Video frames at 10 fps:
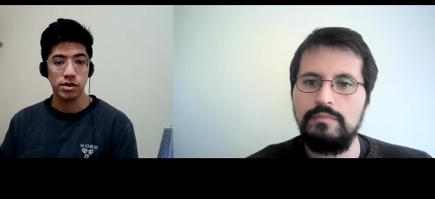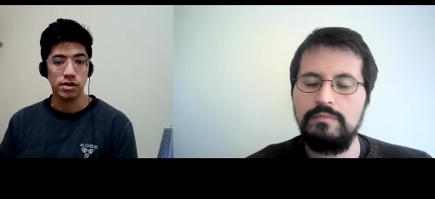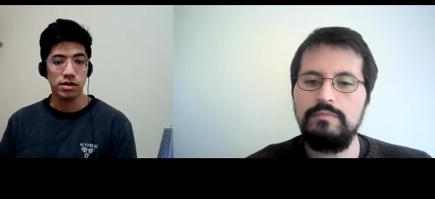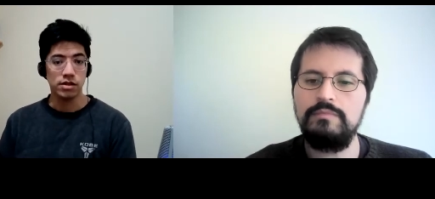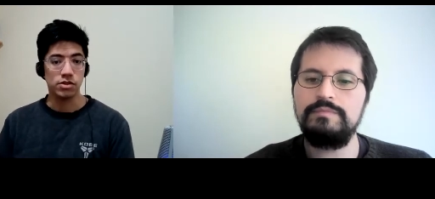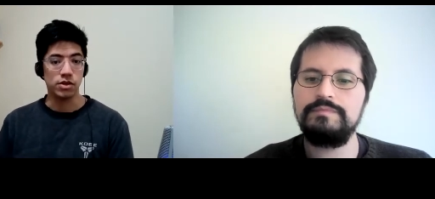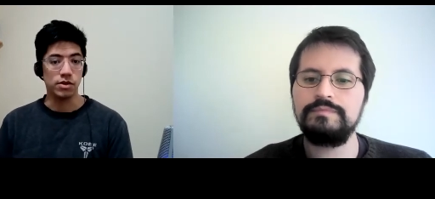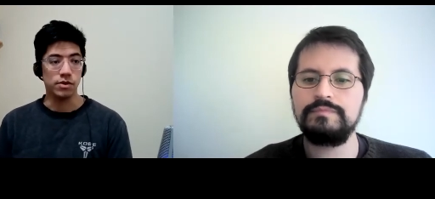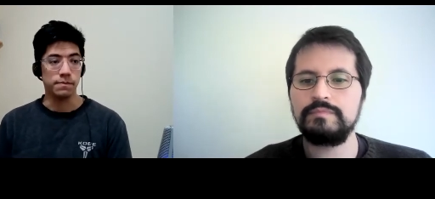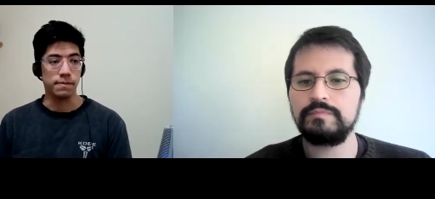Speaker 1: Mm -hmm.
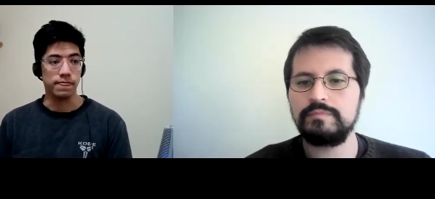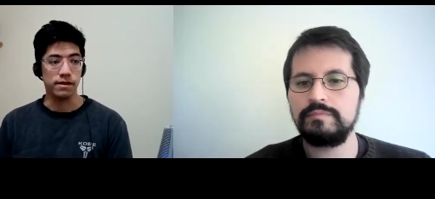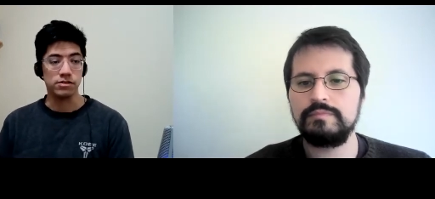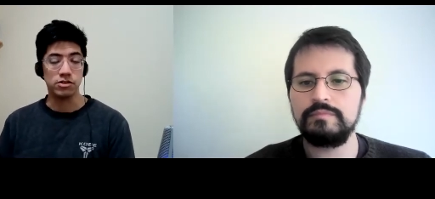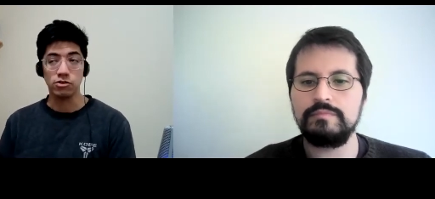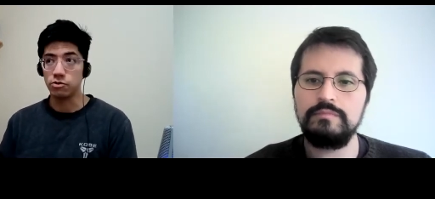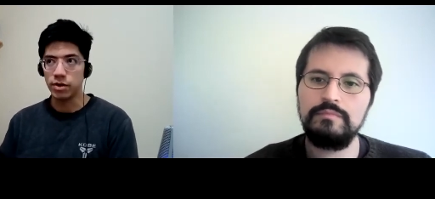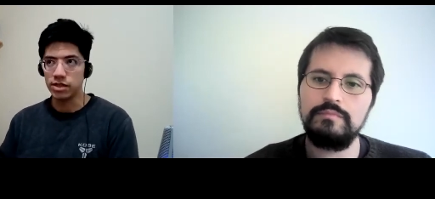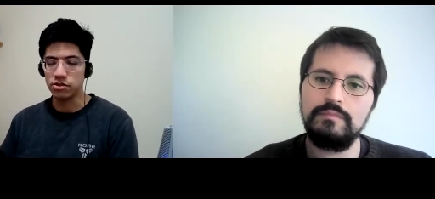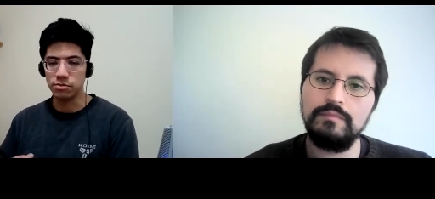So um, it's no
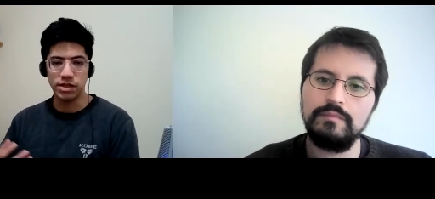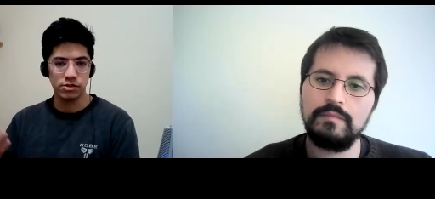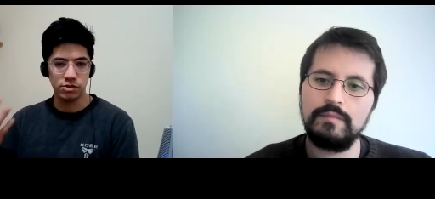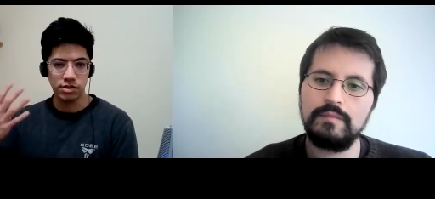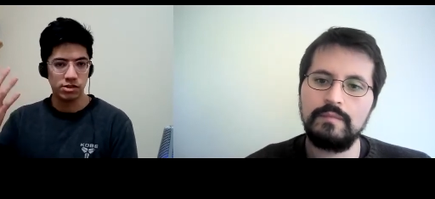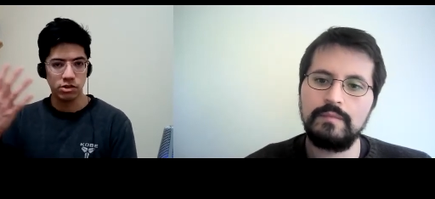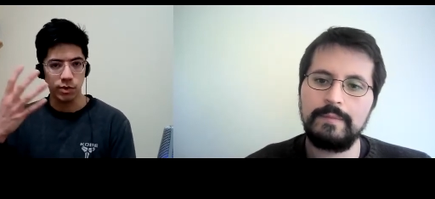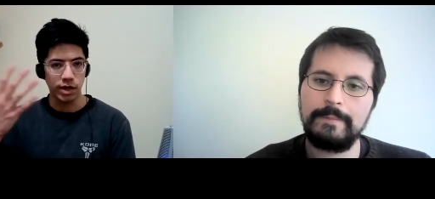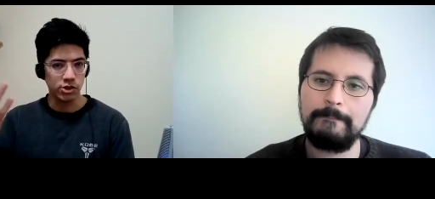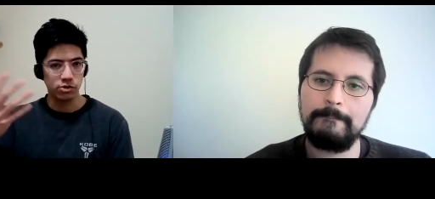surprise to me to see this
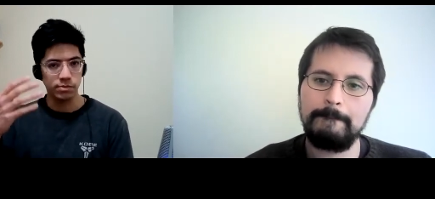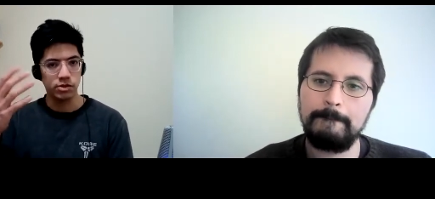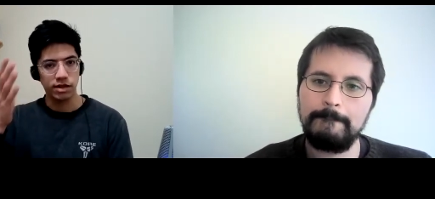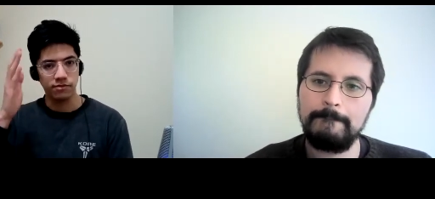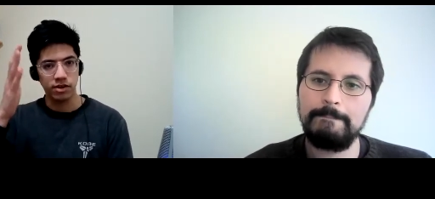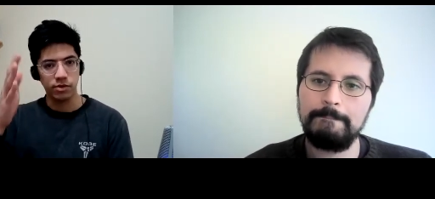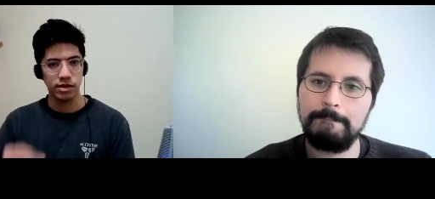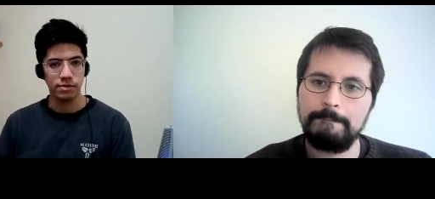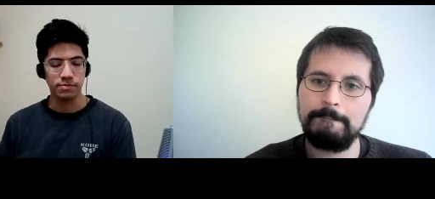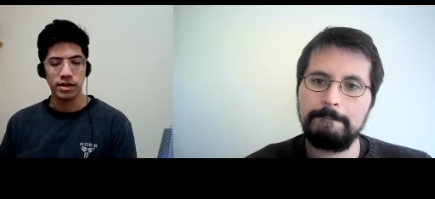correlation between a very